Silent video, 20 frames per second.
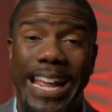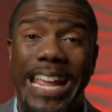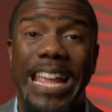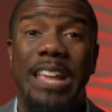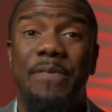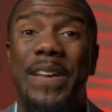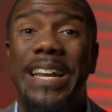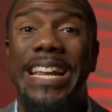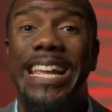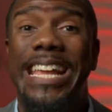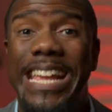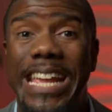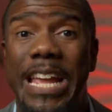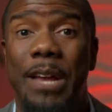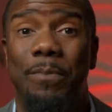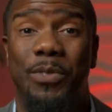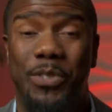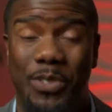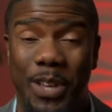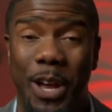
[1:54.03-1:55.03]
Even he
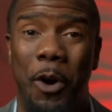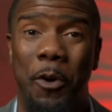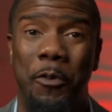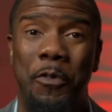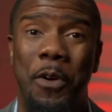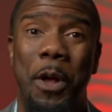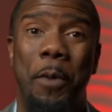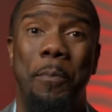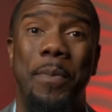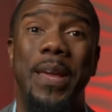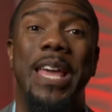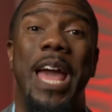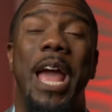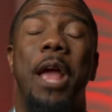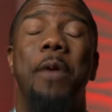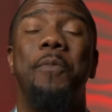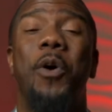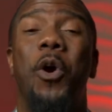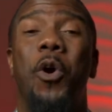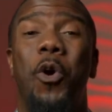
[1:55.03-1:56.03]
himself
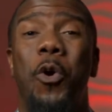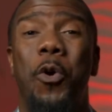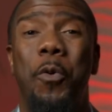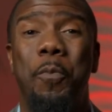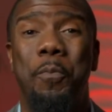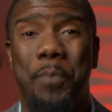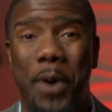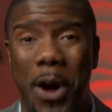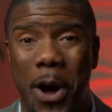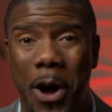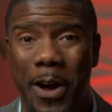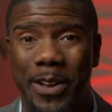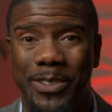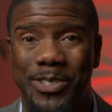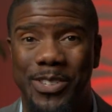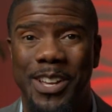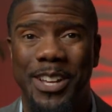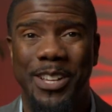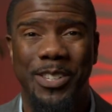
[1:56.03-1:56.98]
became her boss.